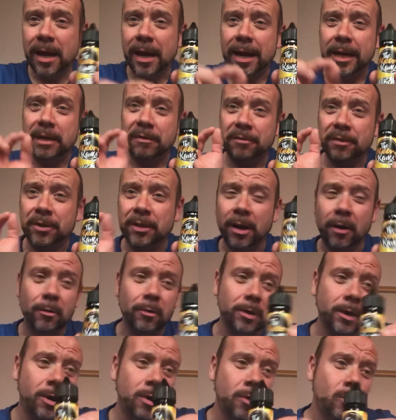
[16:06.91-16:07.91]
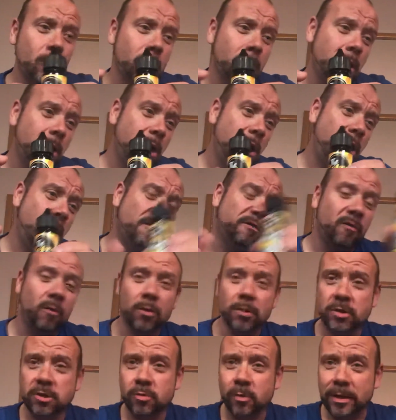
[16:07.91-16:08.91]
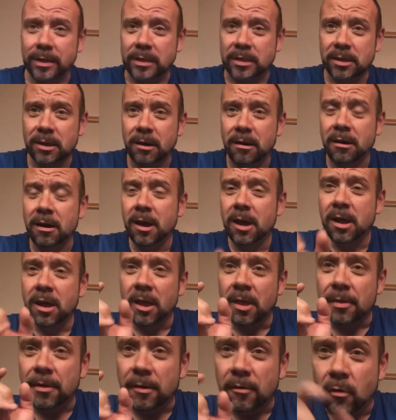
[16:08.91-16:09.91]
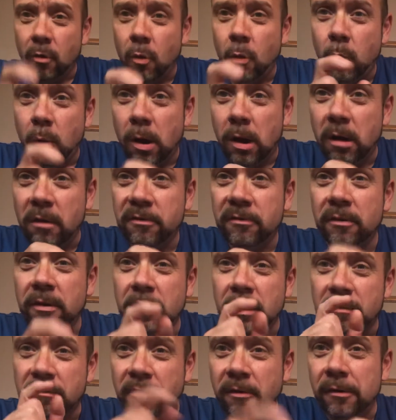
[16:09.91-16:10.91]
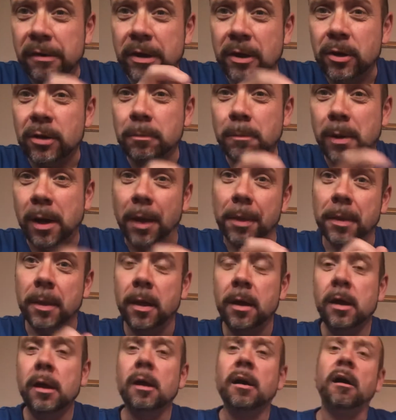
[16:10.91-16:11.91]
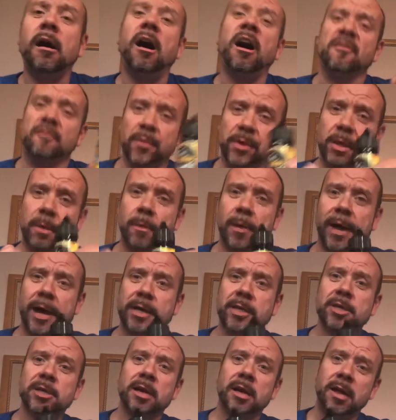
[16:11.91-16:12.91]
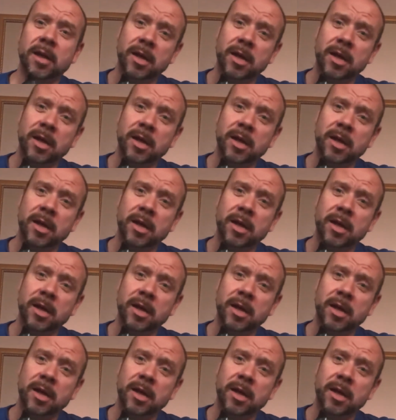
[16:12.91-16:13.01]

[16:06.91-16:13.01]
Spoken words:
And if you don't know half of what the sweets are, they're all worth a very good pump. I've been the Padge.